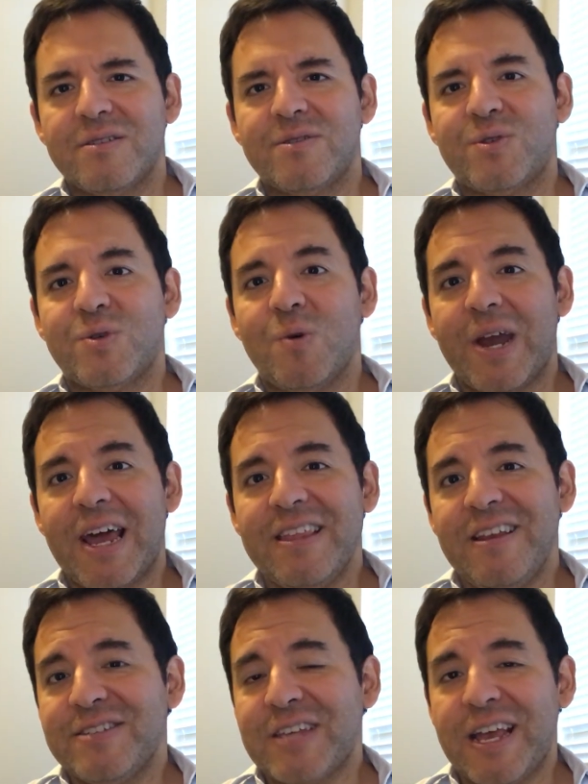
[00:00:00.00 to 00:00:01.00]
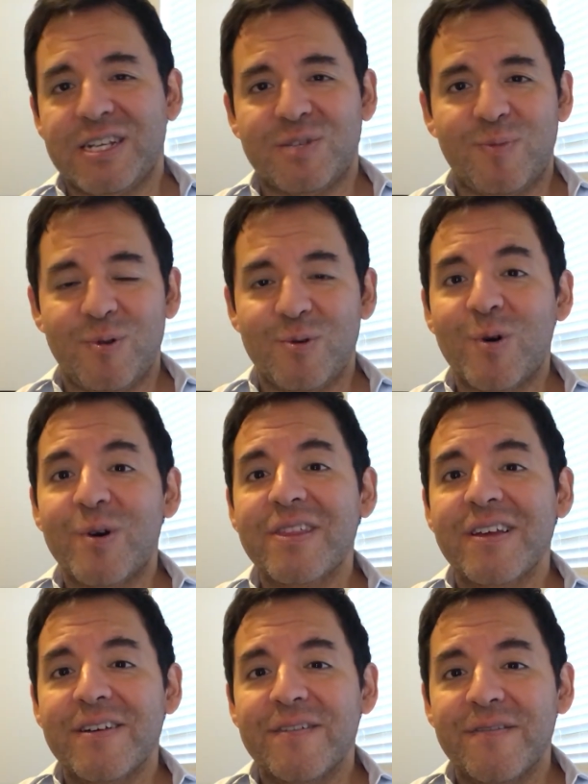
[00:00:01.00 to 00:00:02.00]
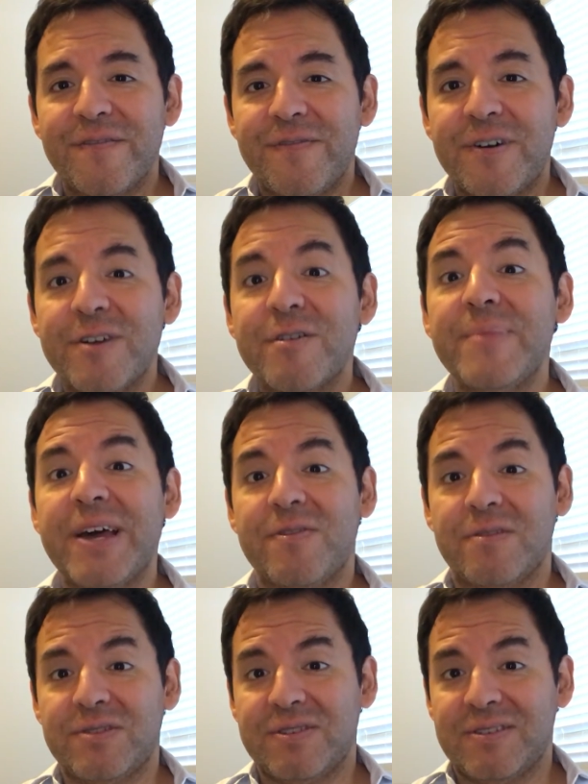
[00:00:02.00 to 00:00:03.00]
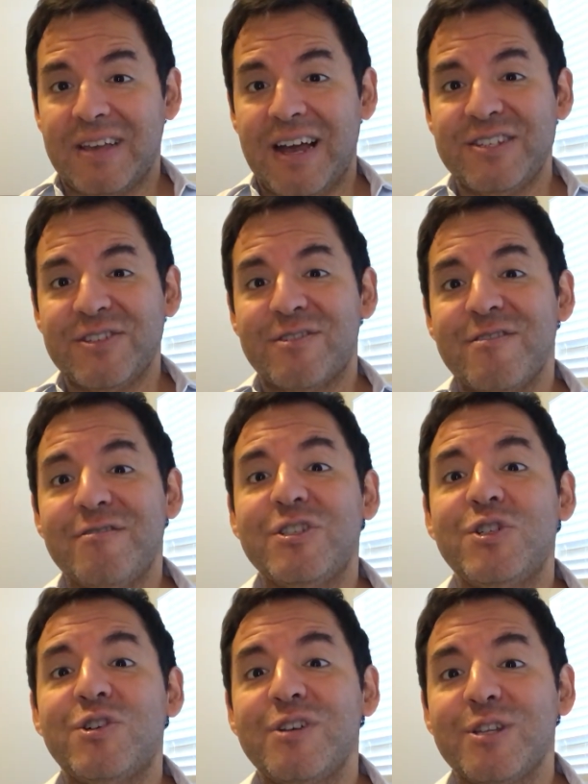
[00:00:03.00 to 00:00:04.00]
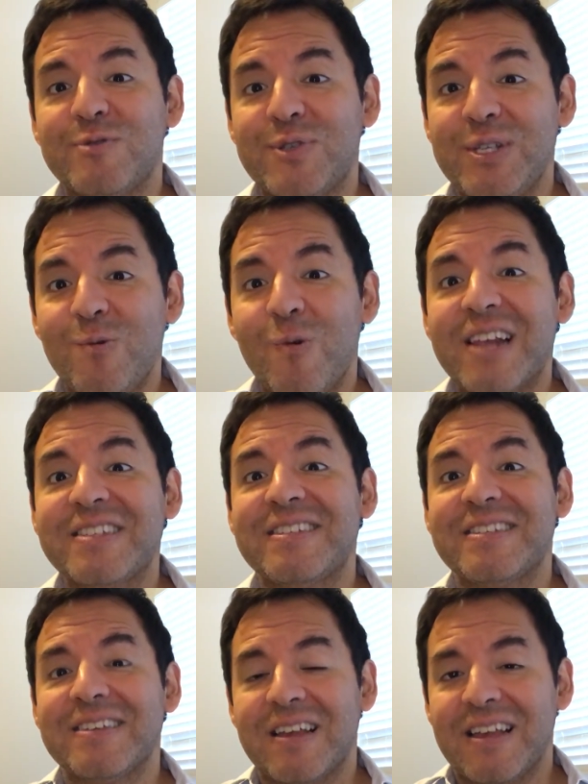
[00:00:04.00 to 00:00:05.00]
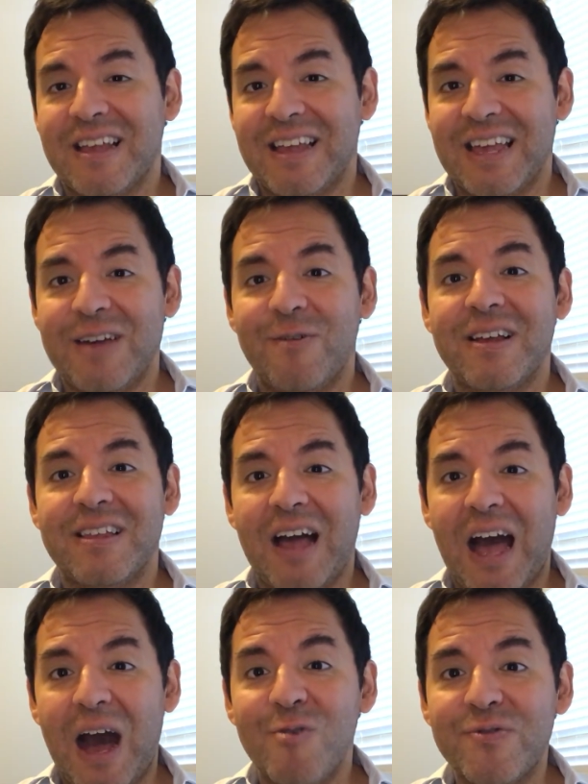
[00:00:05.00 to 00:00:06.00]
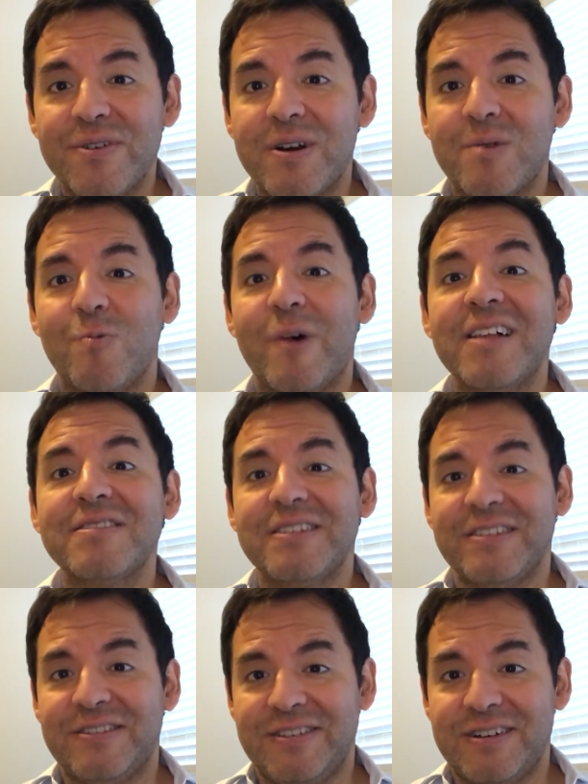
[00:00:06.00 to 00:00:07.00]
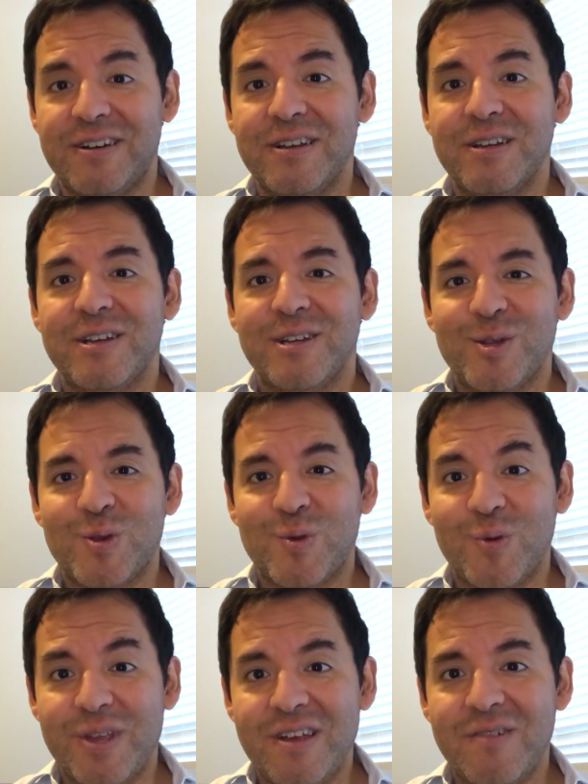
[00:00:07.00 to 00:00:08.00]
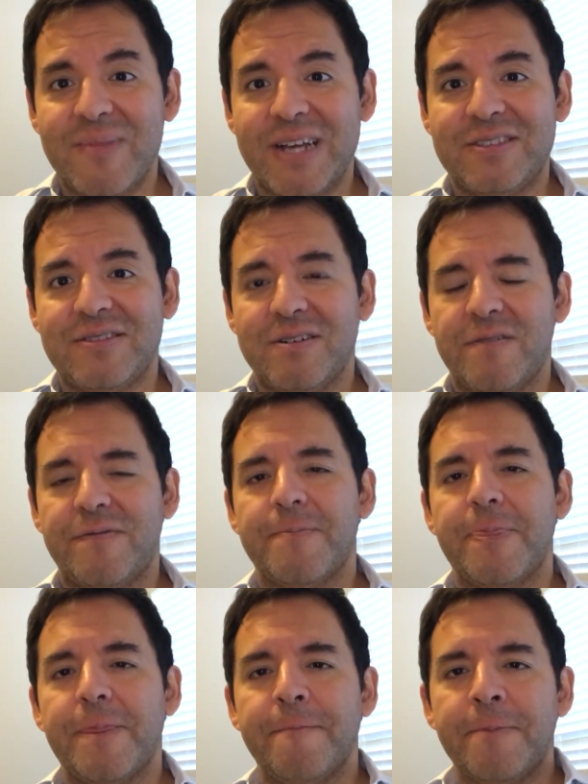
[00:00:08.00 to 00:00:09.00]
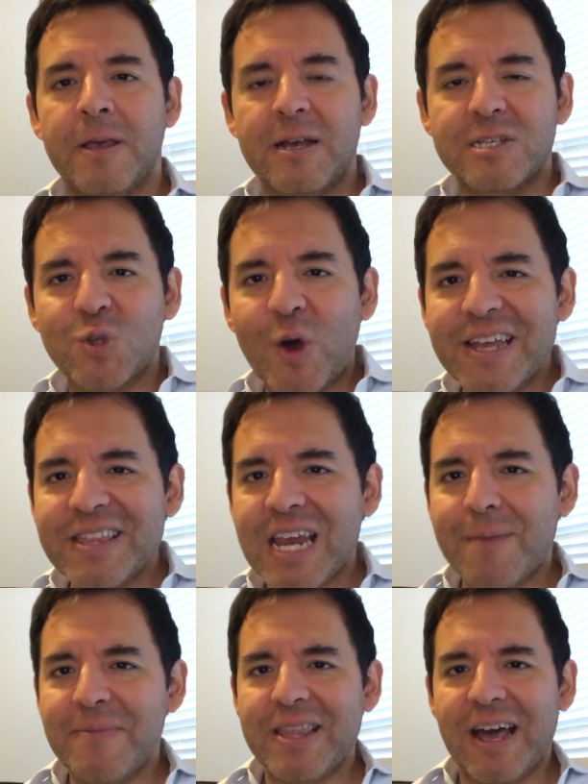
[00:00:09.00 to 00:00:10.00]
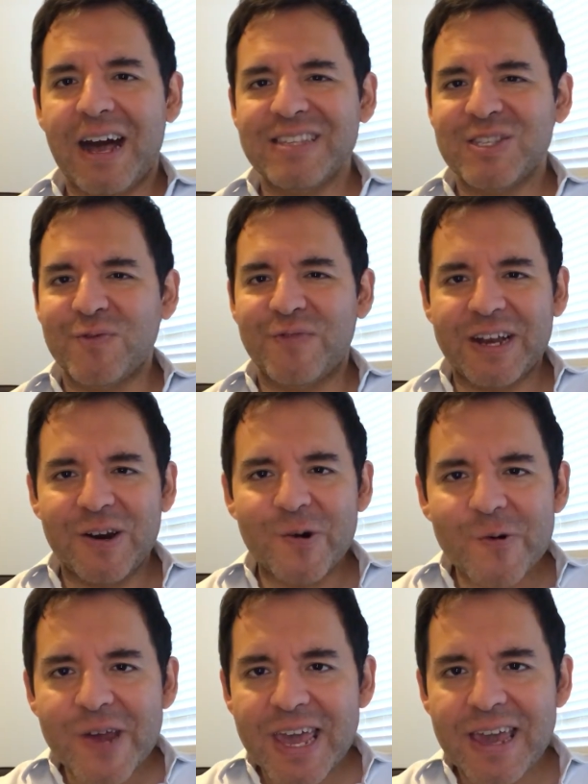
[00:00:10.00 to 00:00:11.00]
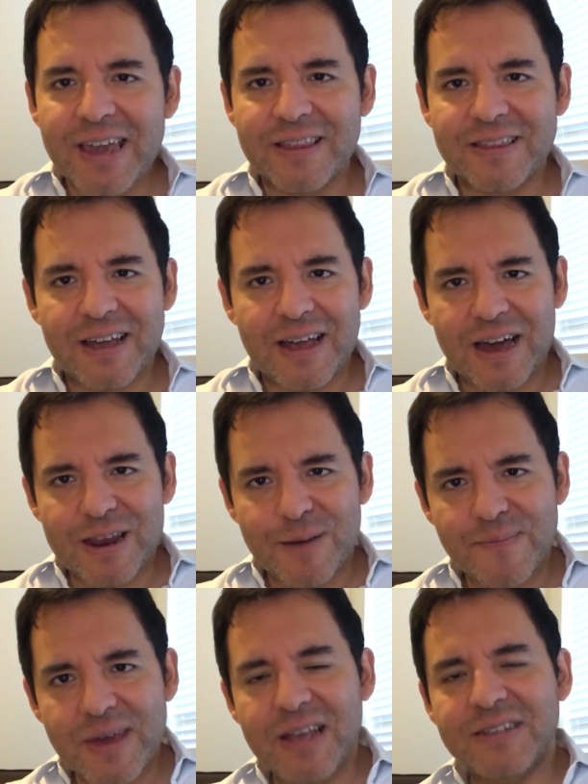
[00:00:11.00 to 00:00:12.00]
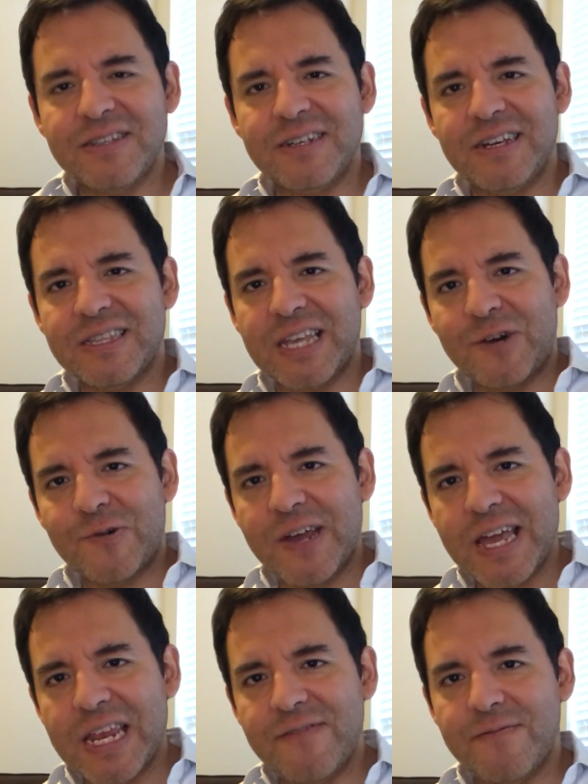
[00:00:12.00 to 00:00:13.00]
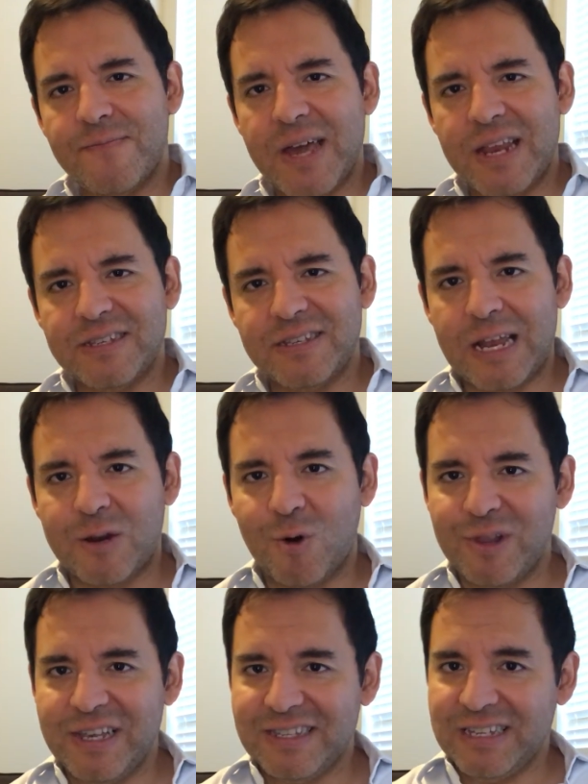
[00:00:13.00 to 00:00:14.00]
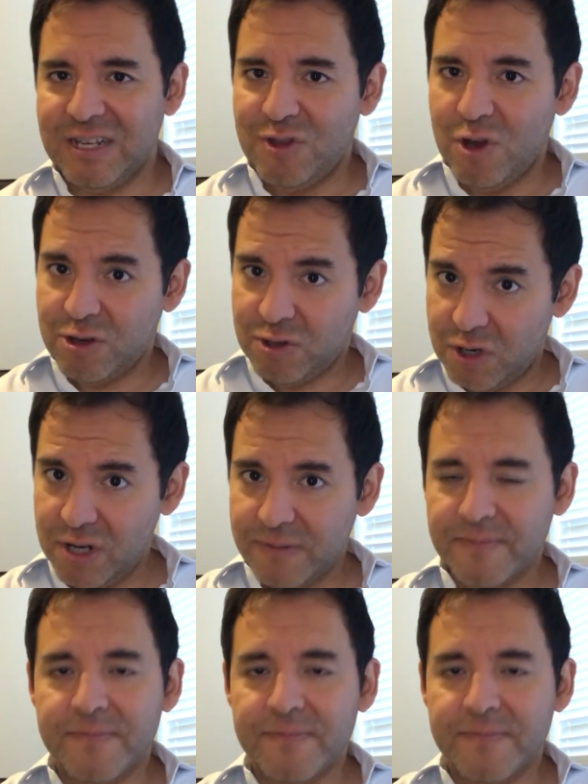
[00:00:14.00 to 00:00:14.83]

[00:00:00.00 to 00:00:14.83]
So what I did is I explored further methods. I started a journey to see what's out there, what else is there to heal myself. So I ended up in the hands of a great and amazing integrative medicine and holistic doctor